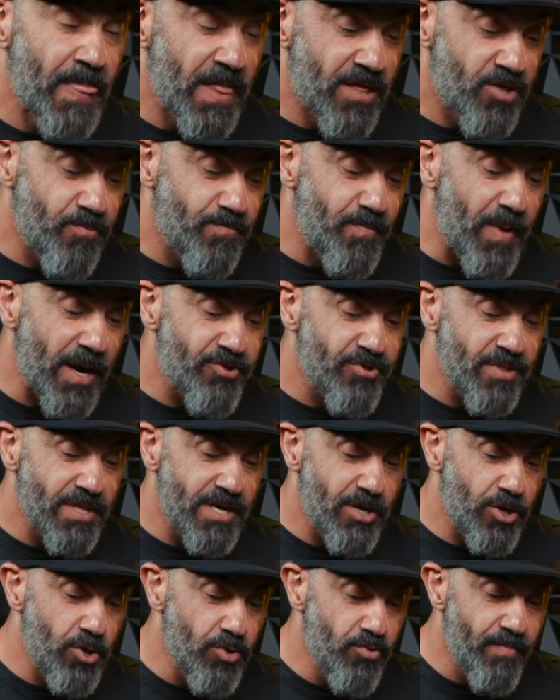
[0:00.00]
especially
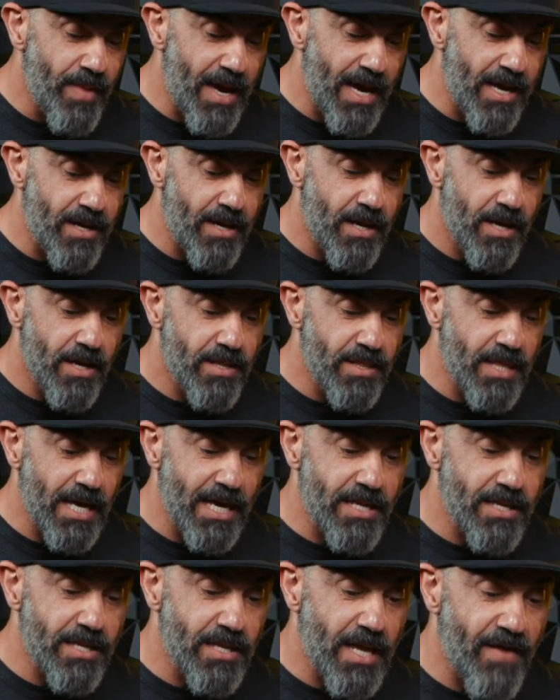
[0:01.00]
you men
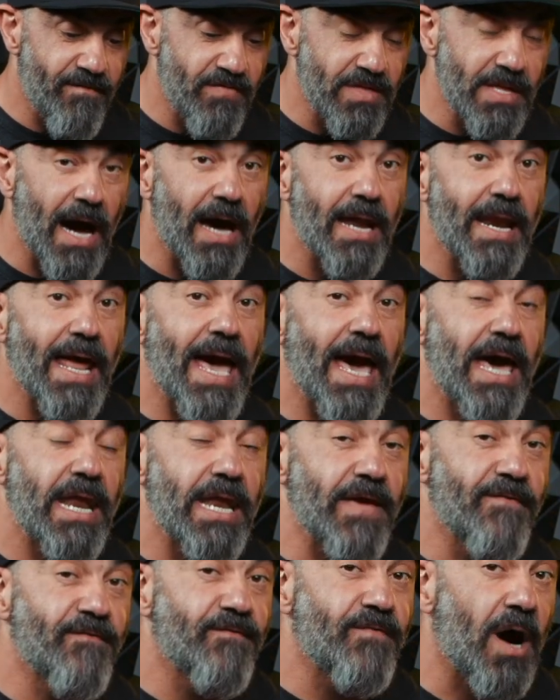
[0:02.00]
that have not had
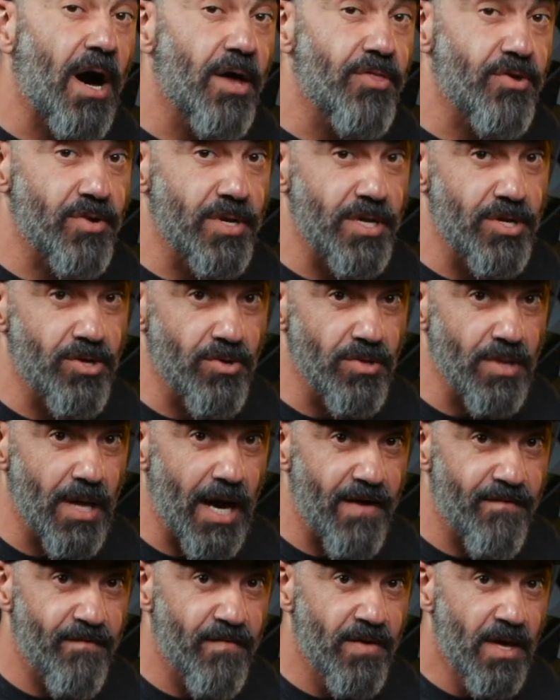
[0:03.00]
a father in your
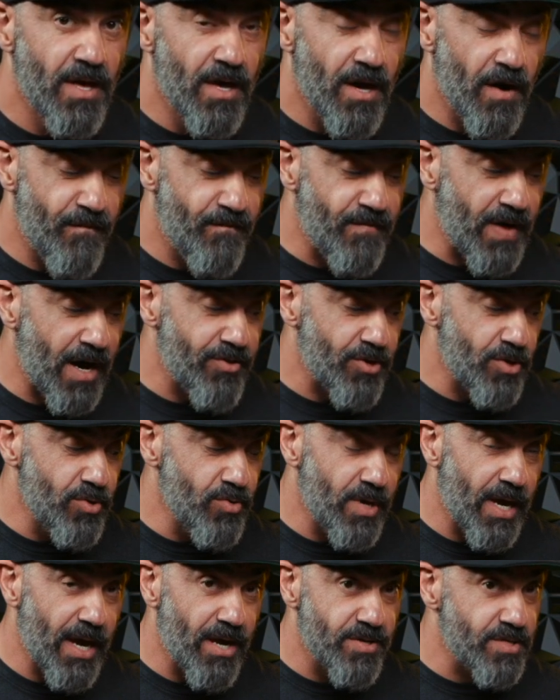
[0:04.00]
life, a father
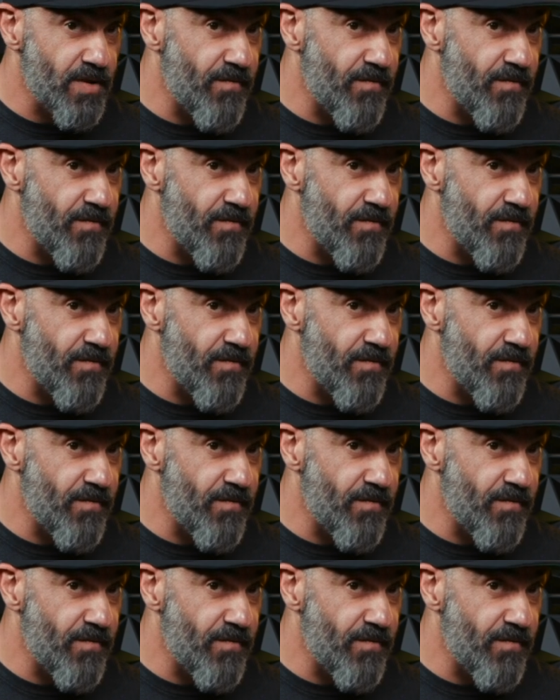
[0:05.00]
who cares.